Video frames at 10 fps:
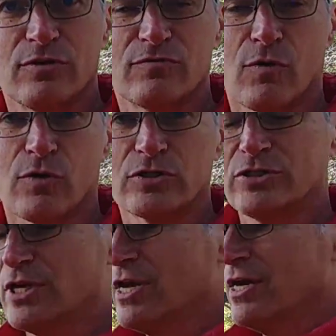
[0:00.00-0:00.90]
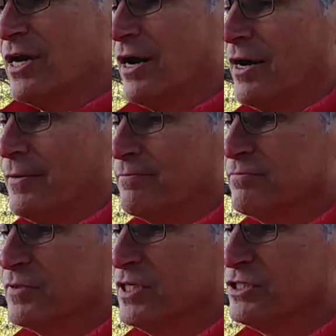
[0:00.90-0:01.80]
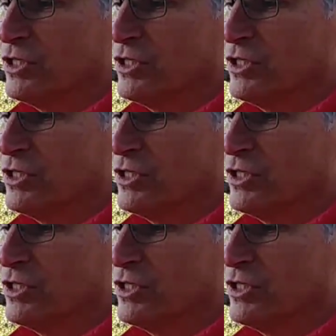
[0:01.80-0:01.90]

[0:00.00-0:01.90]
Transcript: of course. It's